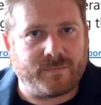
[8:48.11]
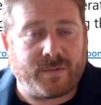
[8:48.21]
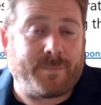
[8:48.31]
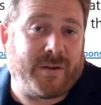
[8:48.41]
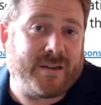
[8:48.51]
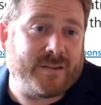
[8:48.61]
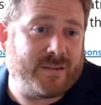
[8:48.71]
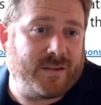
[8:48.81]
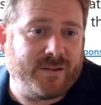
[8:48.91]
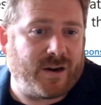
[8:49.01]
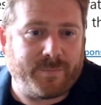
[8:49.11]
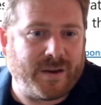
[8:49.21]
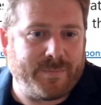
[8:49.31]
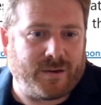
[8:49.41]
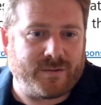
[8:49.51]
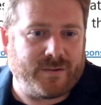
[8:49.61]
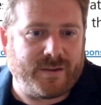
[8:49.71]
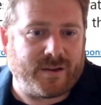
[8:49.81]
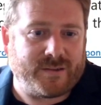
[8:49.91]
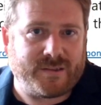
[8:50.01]
And because, people in
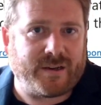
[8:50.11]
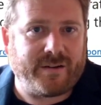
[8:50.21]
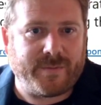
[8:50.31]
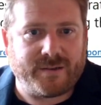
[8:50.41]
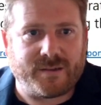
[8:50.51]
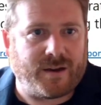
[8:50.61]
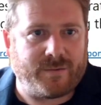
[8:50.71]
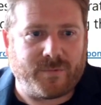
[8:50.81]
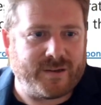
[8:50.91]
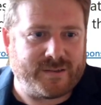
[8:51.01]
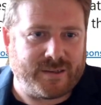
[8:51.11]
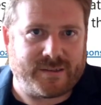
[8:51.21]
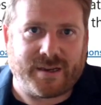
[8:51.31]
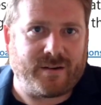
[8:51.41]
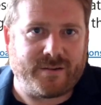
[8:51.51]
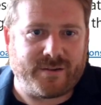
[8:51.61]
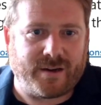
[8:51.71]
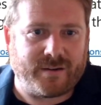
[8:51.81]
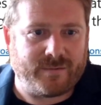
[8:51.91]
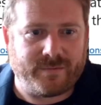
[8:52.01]
those executive meetings are like, what is this? How did you
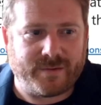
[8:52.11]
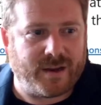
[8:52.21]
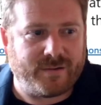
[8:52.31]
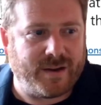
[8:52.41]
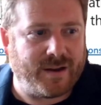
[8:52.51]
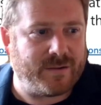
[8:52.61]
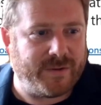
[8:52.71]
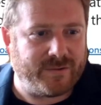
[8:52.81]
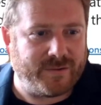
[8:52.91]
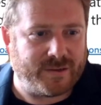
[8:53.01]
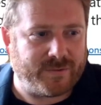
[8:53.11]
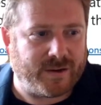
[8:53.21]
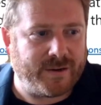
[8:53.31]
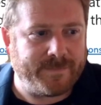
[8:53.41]
get it? How can we do this, right?